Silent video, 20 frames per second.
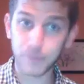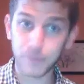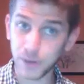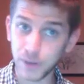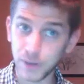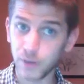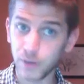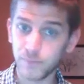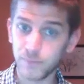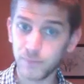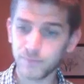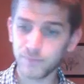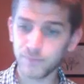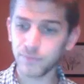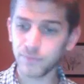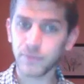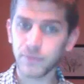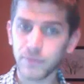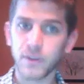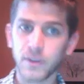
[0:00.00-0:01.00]
boom,
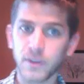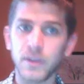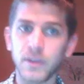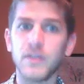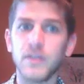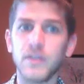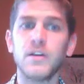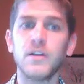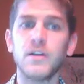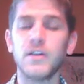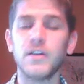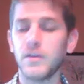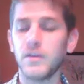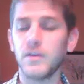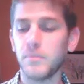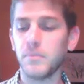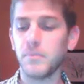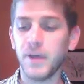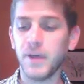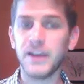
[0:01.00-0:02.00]

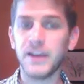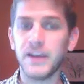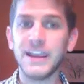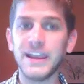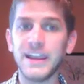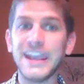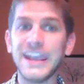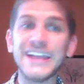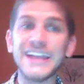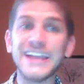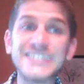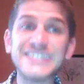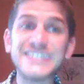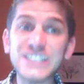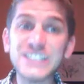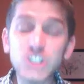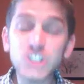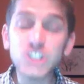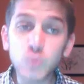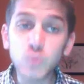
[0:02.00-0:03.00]
but it's
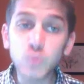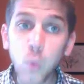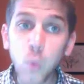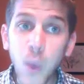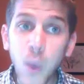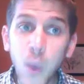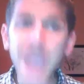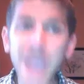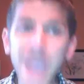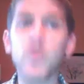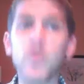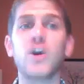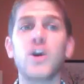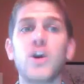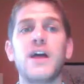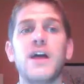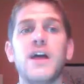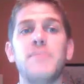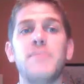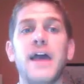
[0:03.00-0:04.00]
way more
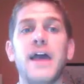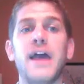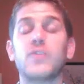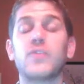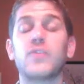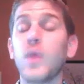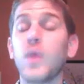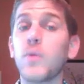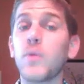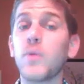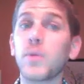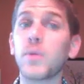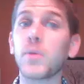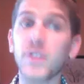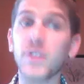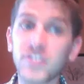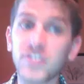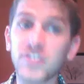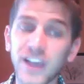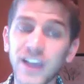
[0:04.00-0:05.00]
compact, way more
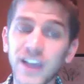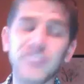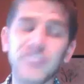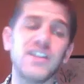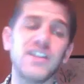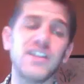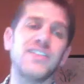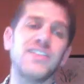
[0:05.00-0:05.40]
precise, and it